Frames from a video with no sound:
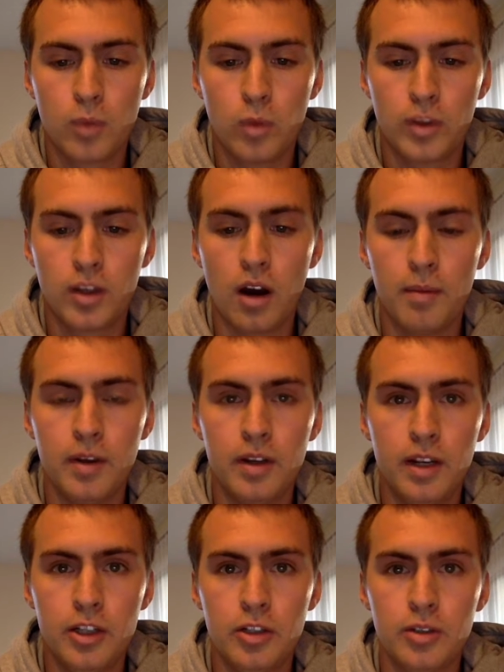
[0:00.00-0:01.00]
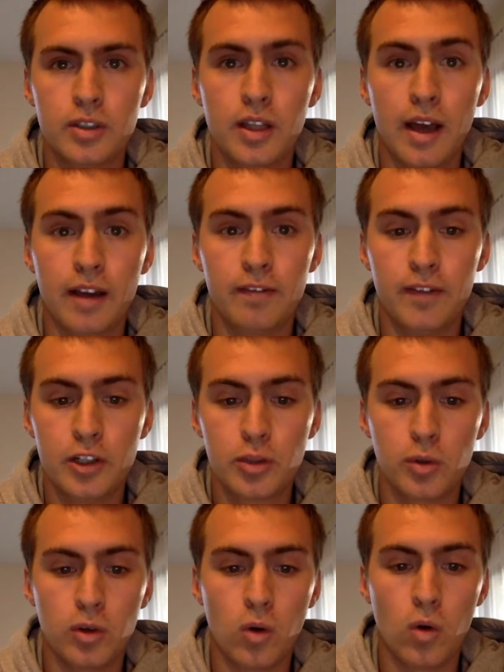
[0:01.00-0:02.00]
with common issues like
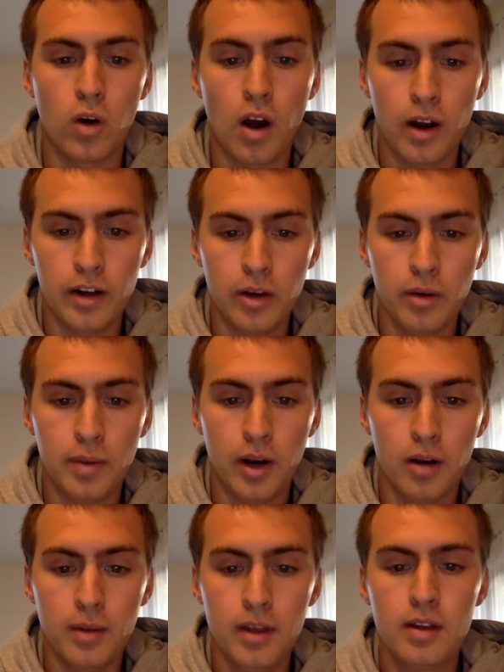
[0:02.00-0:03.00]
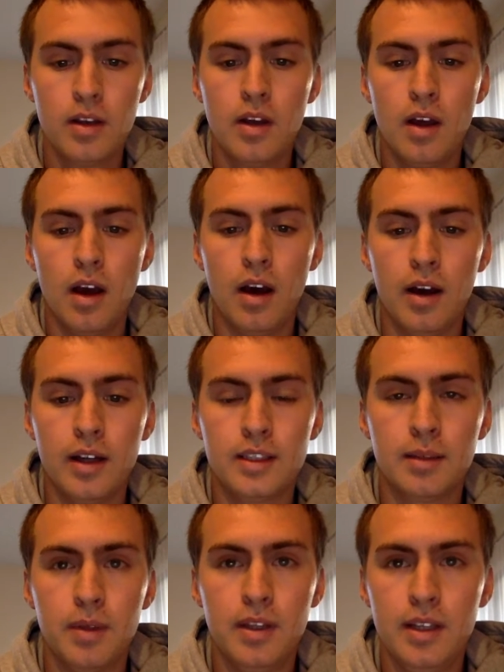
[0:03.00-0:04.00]
visual or audio impairment.
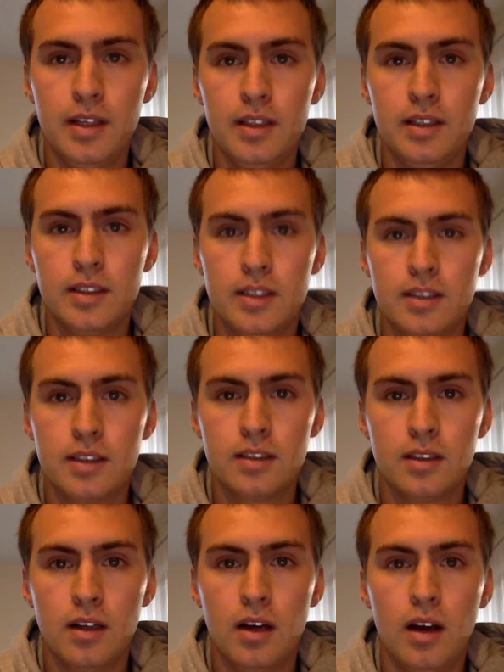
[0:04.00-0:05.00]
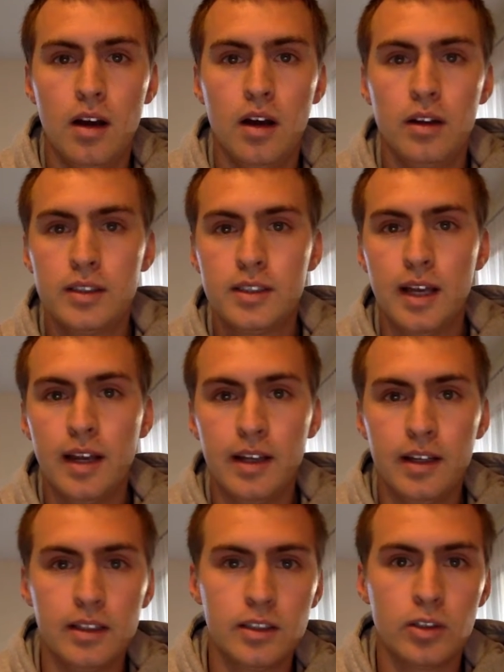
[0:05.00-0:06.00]
Some of these
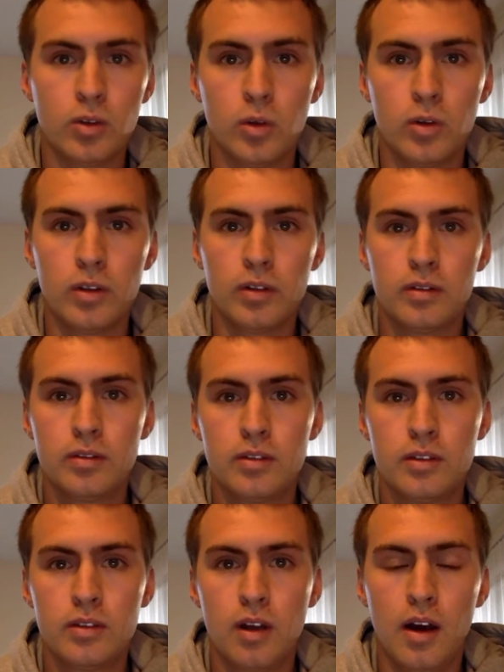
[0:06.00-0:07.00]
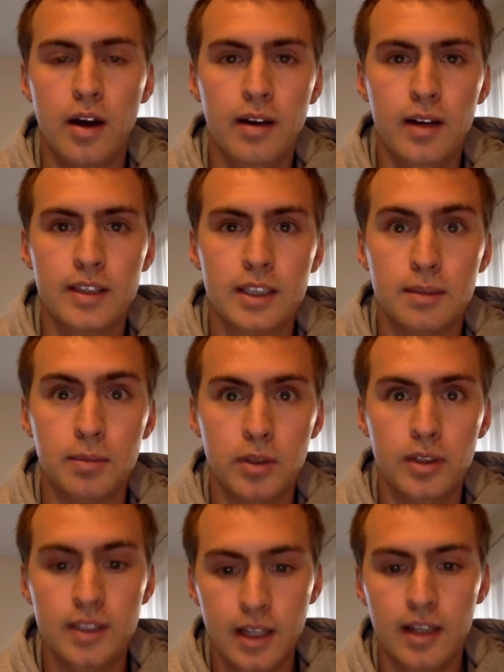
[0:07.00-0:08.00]
settings or
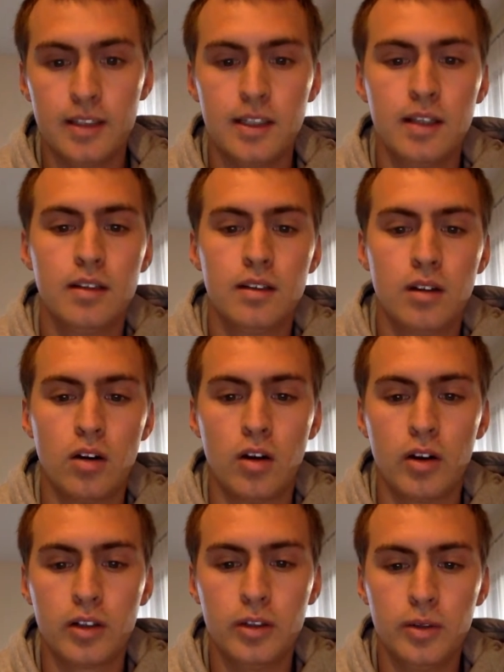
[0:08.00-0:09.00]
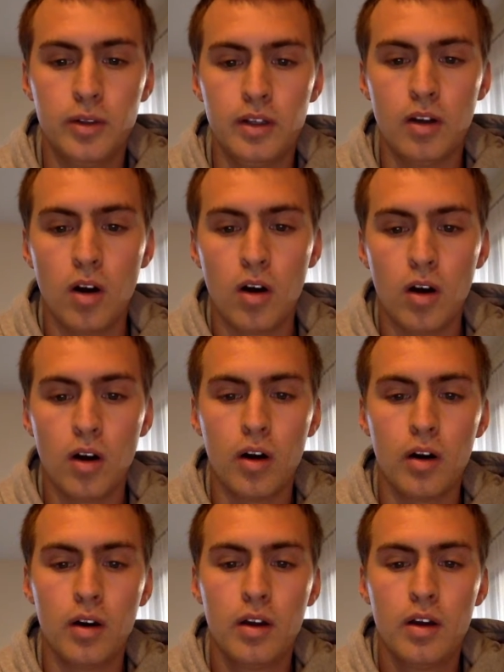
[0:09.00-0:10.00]
accessibility settings that are included
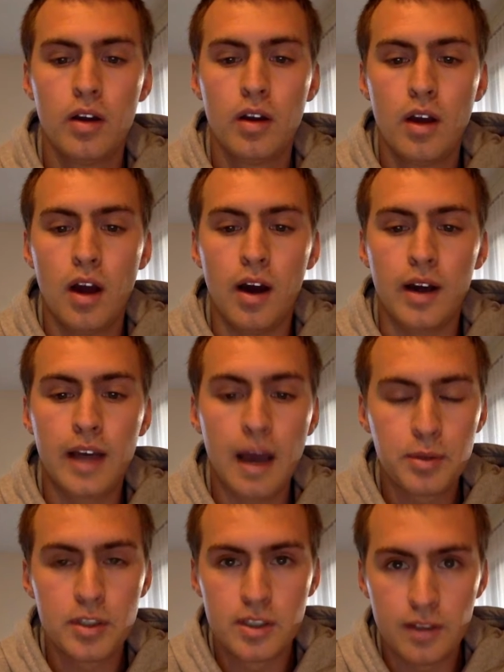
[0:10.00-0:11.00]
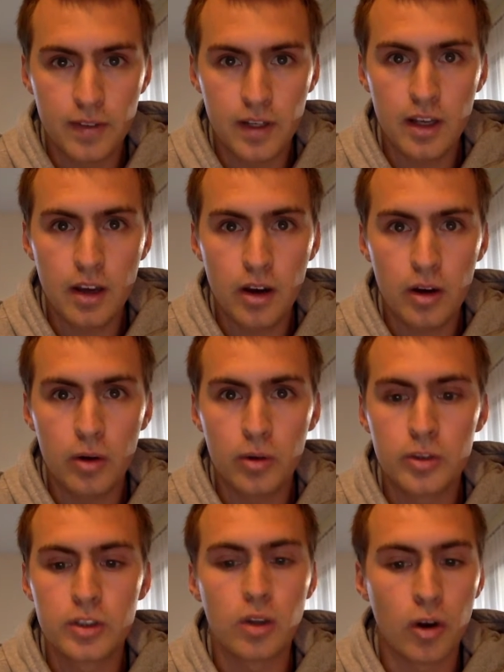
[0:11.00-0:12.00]
are captions to
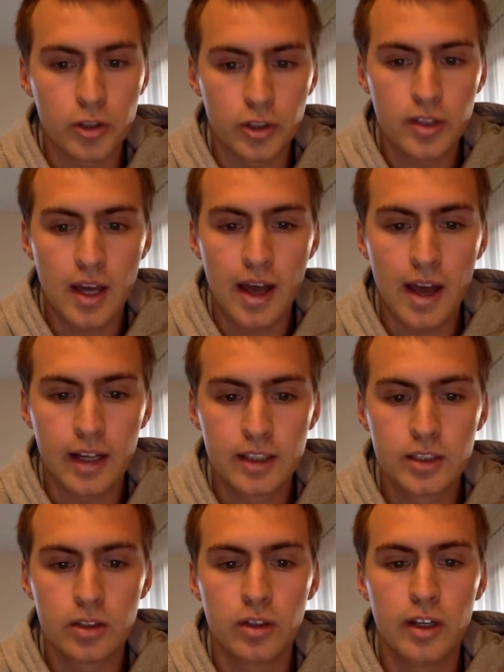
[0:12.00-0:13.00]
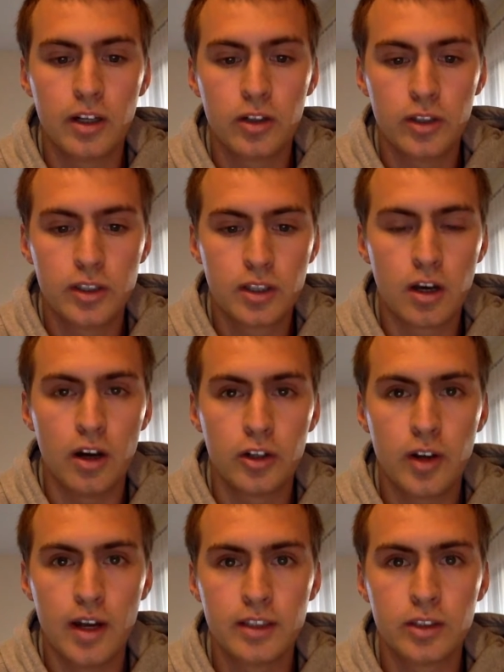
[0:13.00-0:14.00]
videos, larger text, increased
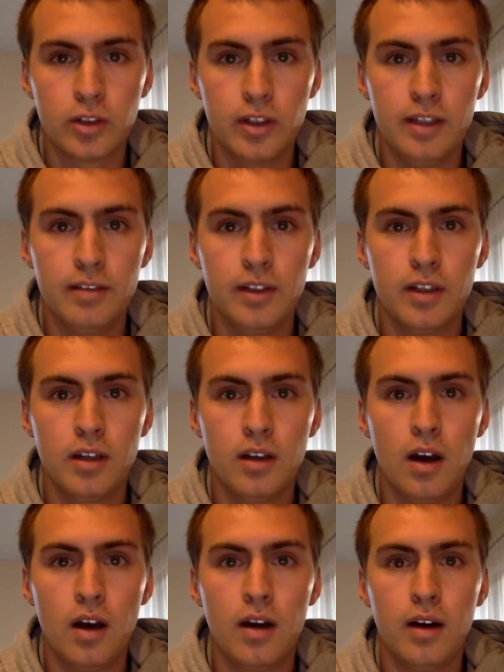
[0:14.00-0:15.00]
contrast, or even